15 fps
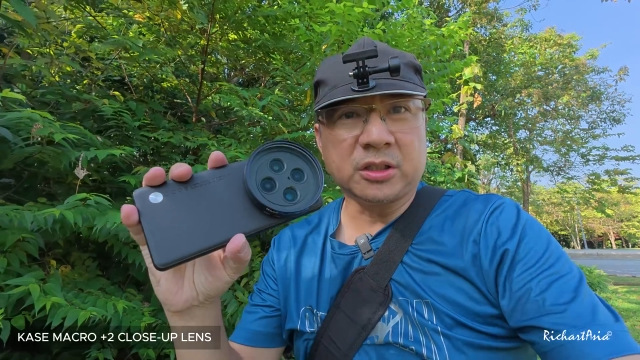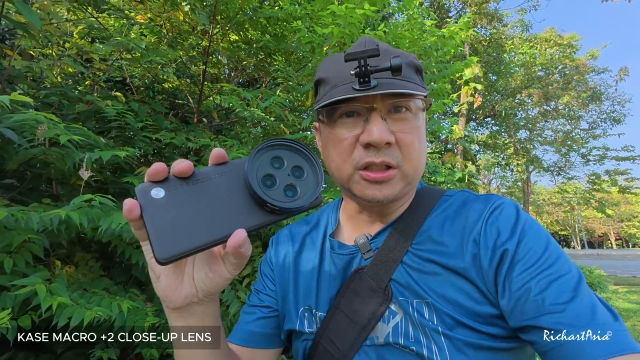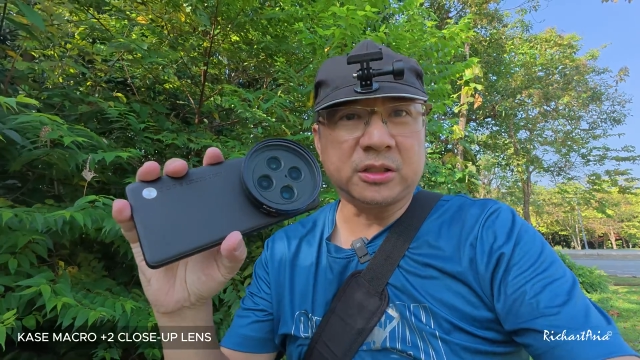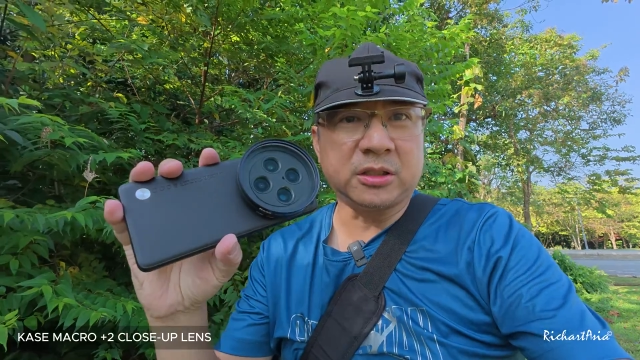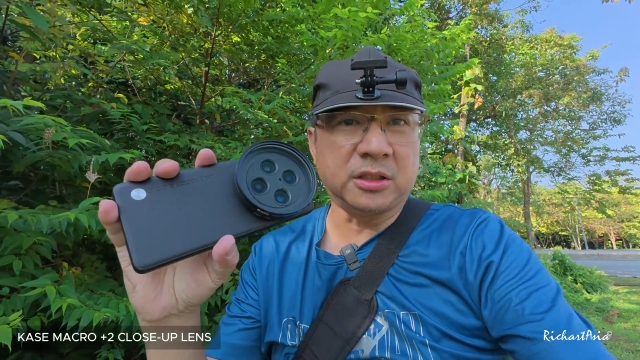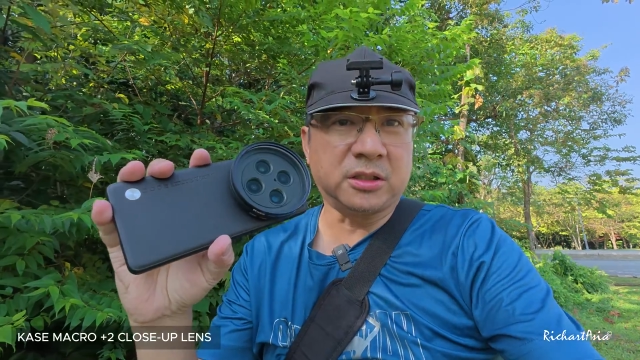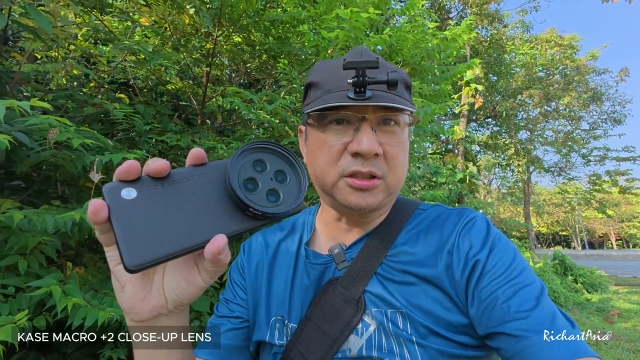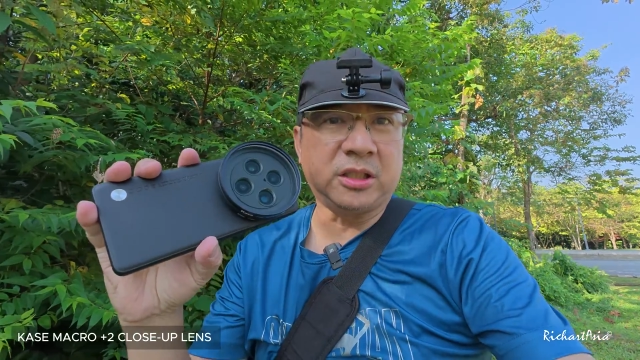the,
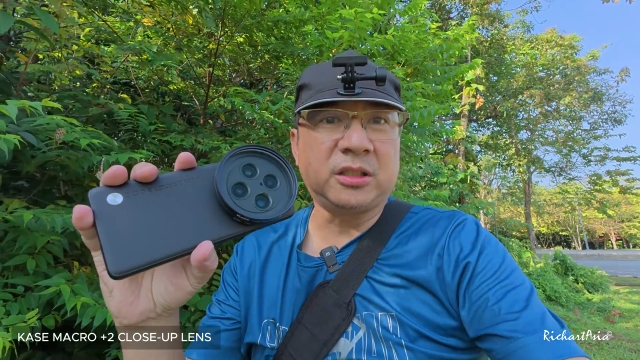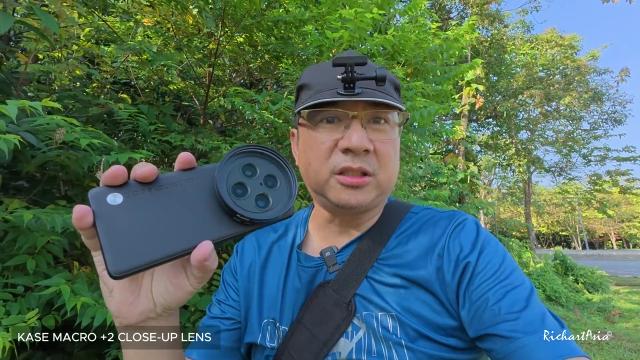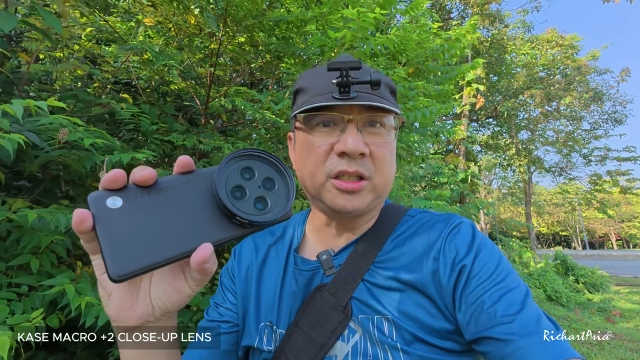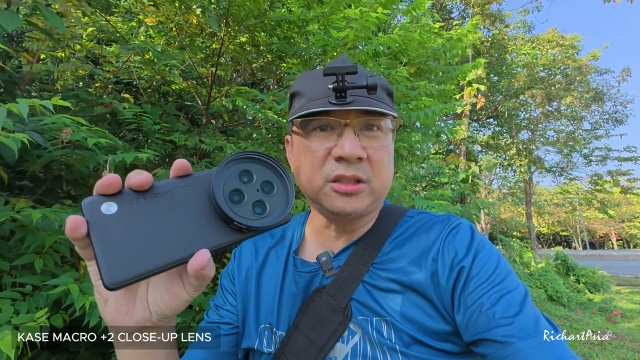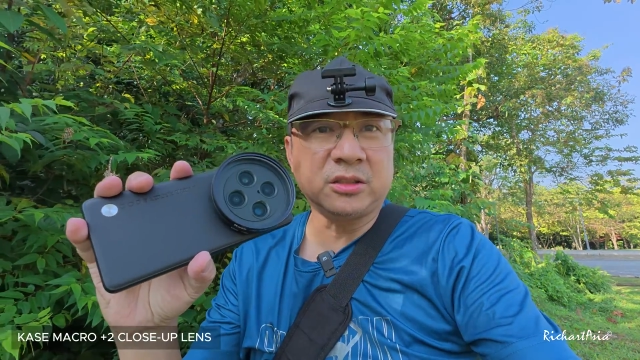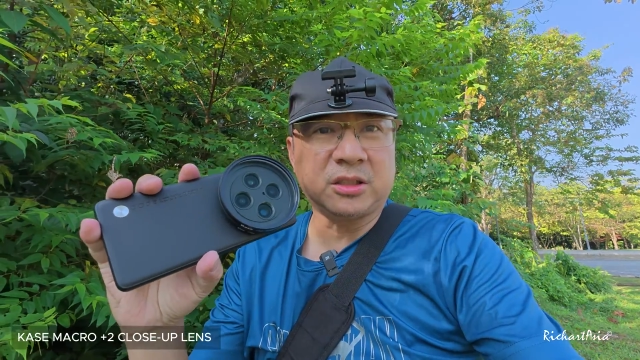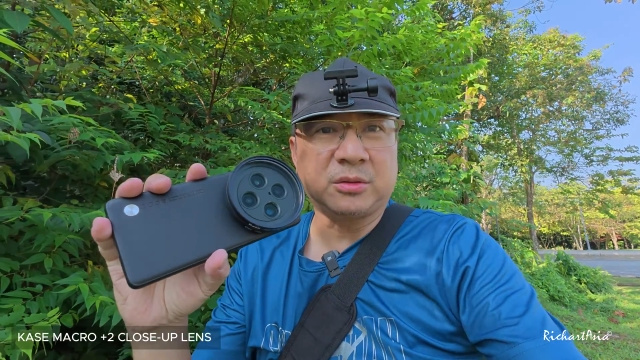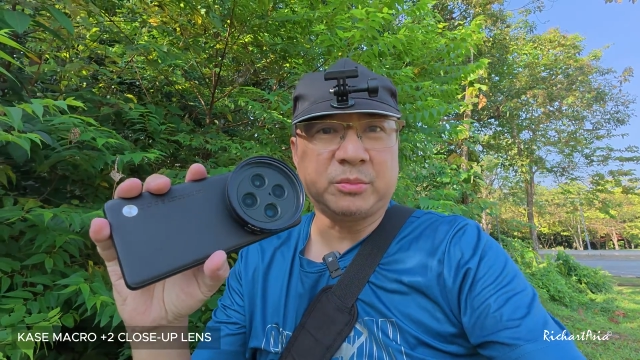the
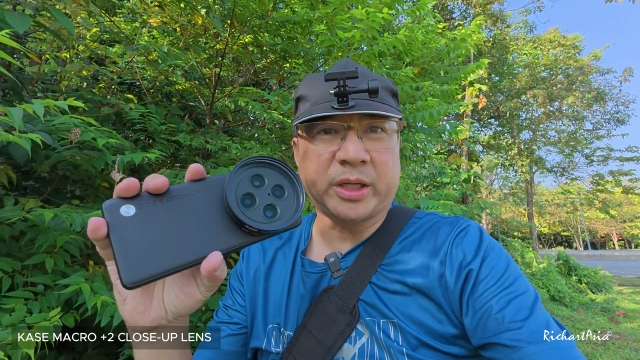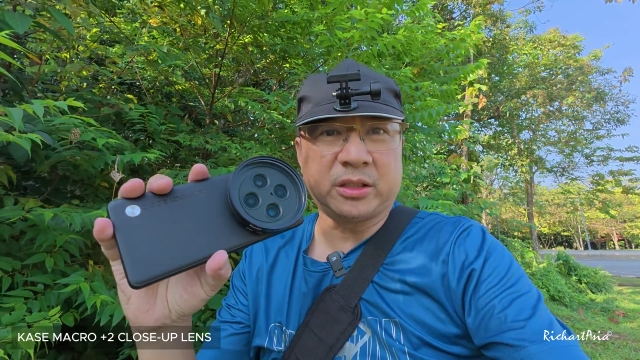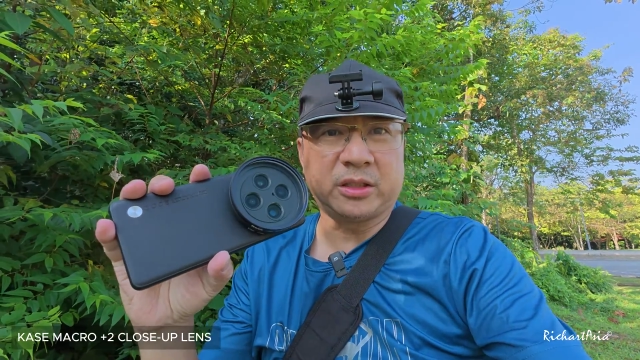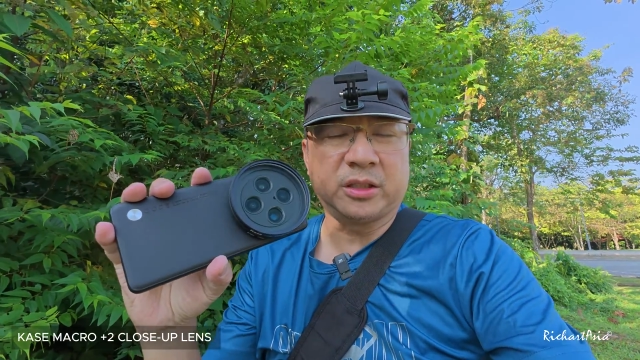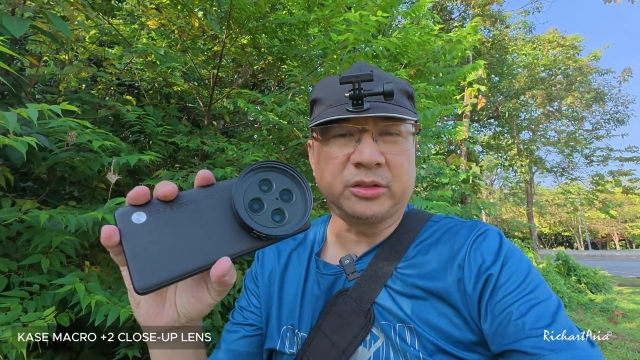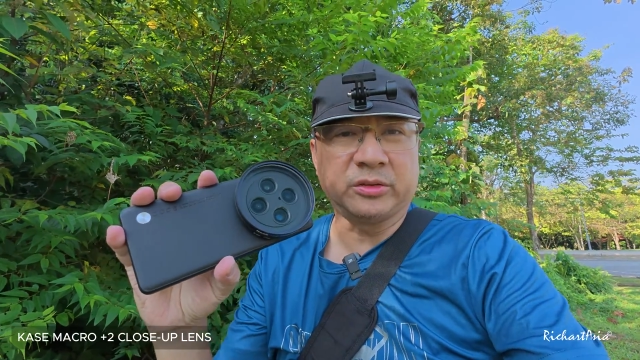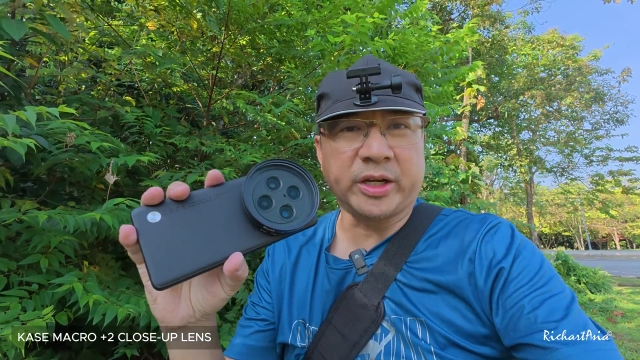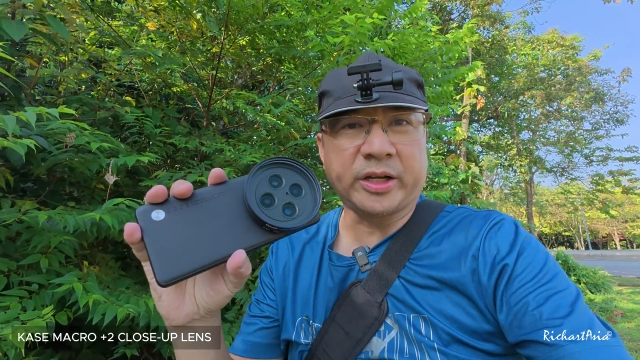details is
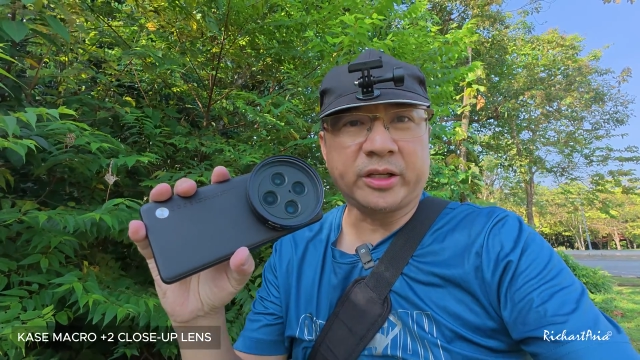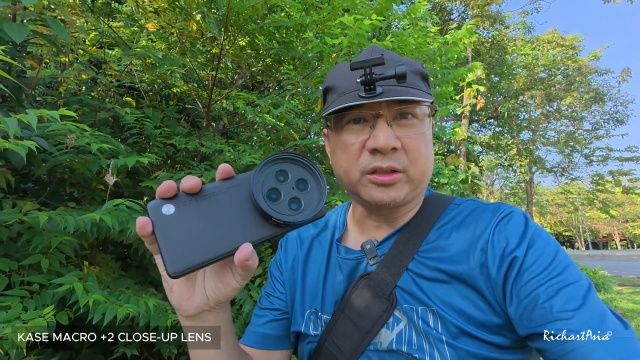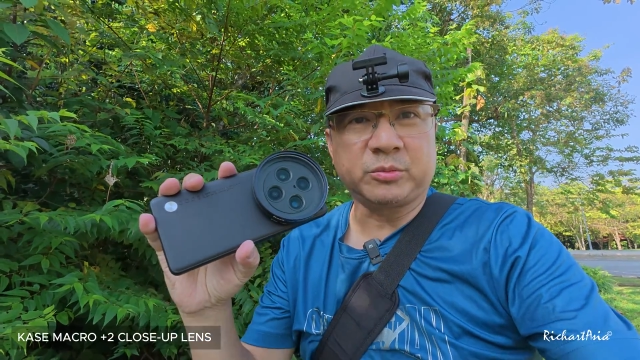better, right?